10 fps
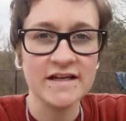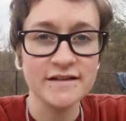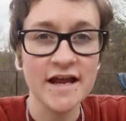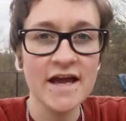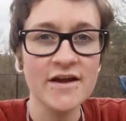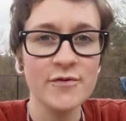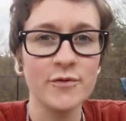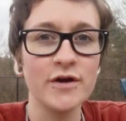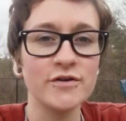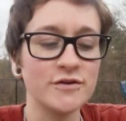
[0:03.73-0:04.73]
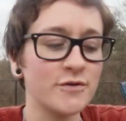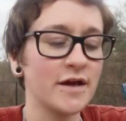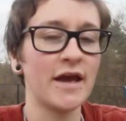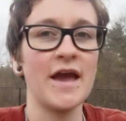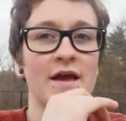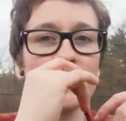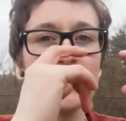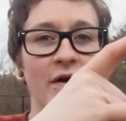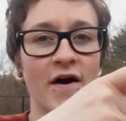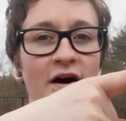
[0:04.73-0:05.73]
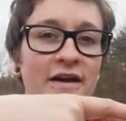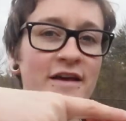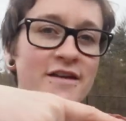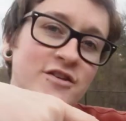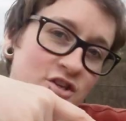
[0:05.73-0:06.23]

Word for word: and today we are doing a pocket